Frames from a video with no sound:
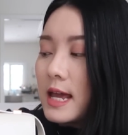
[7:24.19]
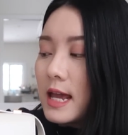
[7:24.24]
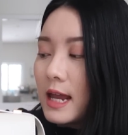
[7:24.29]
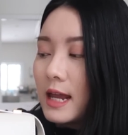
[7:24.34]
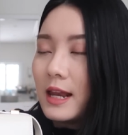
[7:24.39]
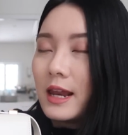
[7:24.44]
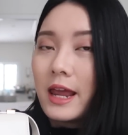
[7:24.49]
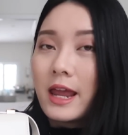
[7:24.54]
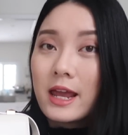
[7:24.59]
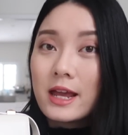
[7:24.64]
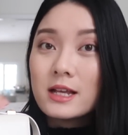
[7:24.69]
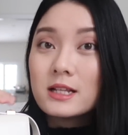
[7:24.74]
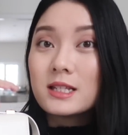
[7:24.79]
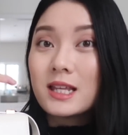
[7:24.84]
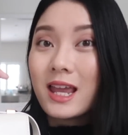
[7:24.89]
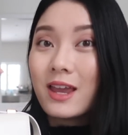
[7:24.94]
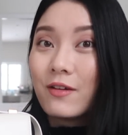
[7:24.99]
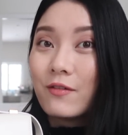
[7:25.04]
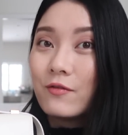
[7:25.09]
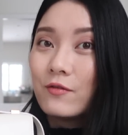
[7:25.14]
It
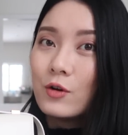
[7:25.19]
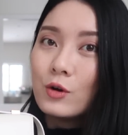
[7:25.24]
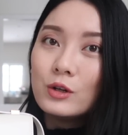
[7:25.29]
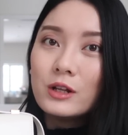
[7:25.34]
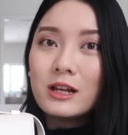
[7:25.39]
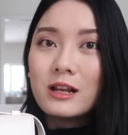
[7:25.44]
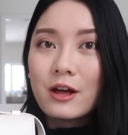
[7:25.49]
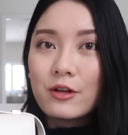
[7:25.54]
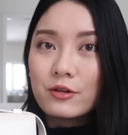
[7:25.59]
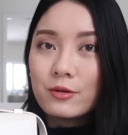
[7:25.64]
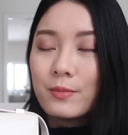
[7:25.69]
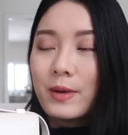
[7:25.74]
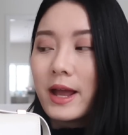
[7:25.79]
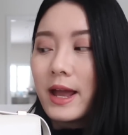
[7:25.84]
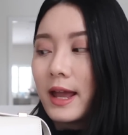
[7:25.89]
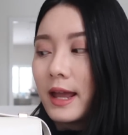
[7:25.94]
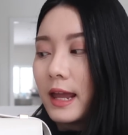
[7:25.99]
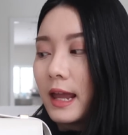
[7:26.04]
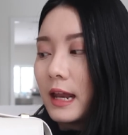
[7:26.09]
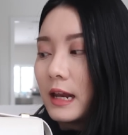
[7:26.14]
is a fully leather
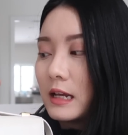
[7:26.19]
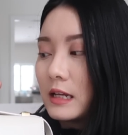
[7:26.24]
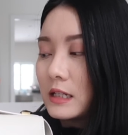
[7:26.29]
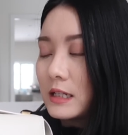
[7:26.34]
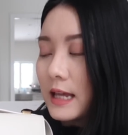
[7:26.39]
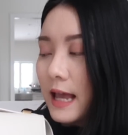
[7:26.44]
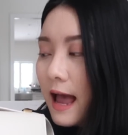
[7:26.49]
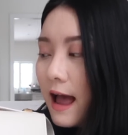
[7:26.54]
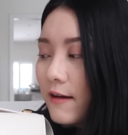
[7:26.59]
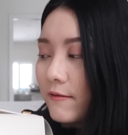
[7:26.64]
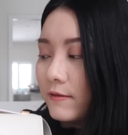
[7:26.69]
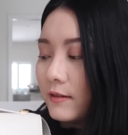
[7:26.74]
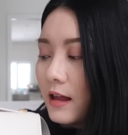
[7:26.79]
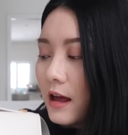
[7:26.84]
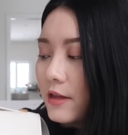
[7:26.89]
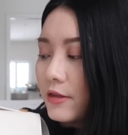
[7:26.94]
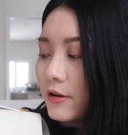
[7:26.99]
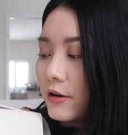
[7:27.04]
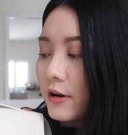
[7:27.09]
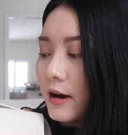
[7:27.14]
bag, it is calf
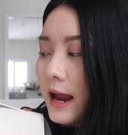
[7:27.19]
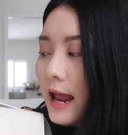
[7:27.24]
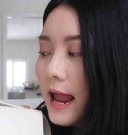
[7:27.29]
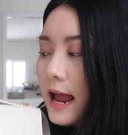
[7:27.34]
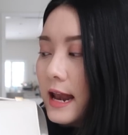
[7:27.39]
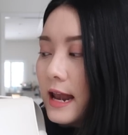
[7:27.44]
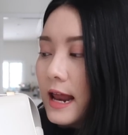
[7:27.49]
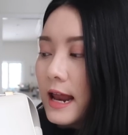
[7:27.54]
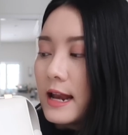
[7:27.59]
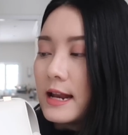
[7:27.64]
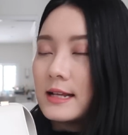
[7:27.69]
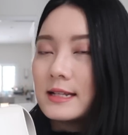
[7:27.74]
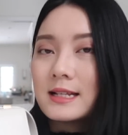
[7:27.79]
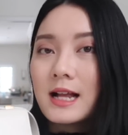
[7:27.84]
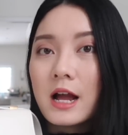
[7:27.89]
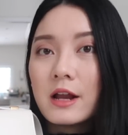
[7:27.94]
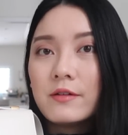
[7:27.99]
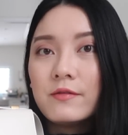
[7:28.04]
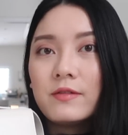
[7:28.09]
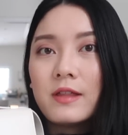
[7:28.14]
leather, and it is
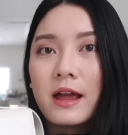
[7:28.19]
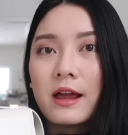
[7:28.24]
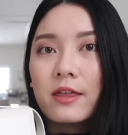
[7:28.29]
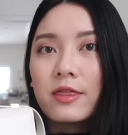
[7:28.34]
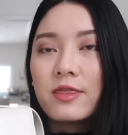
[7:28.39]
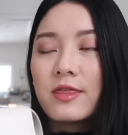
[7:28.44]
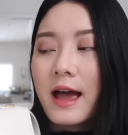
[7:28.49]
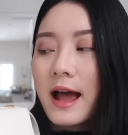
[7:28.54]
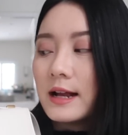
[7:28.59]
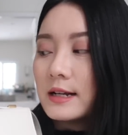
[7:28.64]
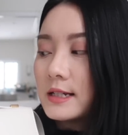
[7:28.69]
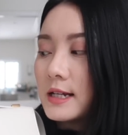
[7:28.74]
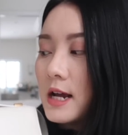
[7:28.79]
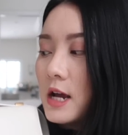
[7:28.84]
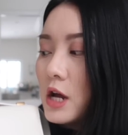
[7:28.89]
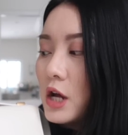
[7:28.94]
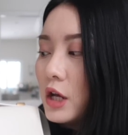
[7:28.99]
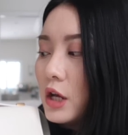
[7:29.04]
kind of like that,